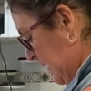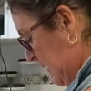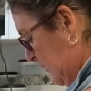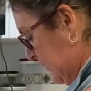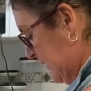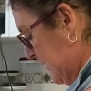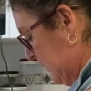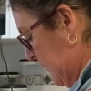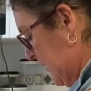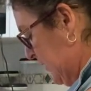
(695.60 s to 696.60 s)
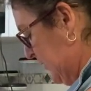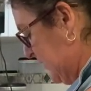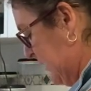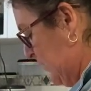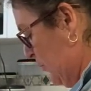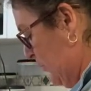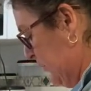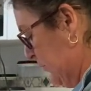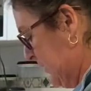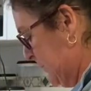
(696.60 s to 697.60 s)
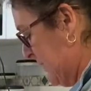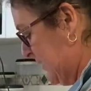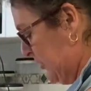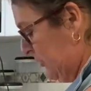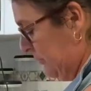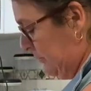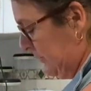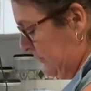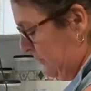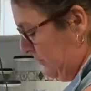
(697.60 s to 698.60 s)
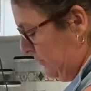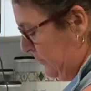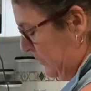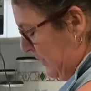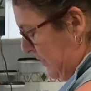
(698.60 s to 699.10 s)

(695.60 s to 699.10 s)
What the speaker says: because that's where you see all the good specials and all the good